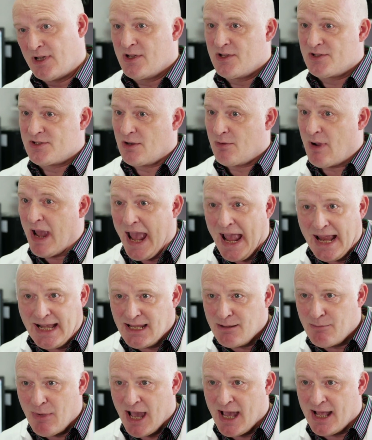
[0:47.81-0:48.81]
So
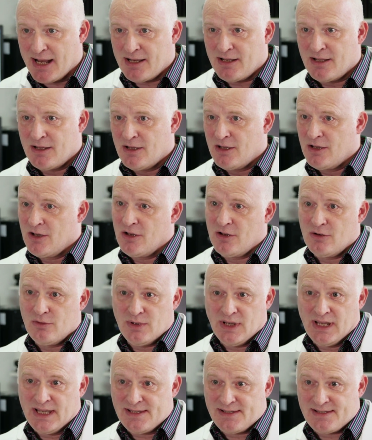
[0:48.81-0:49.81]
any man
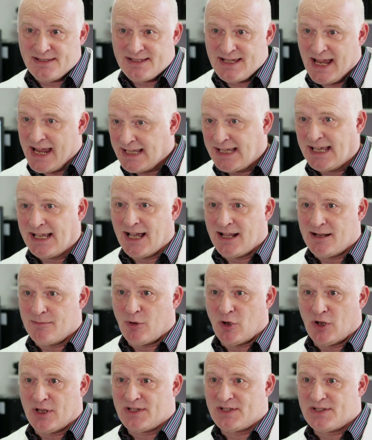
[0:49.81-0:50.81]
who is taking
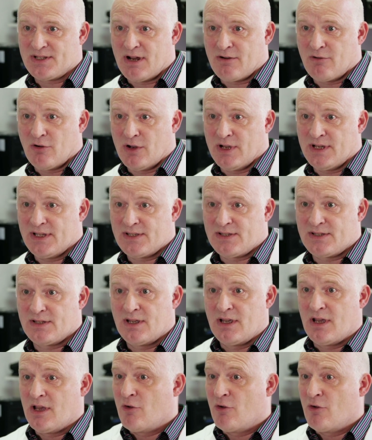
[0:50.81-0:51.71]
anabolic steroids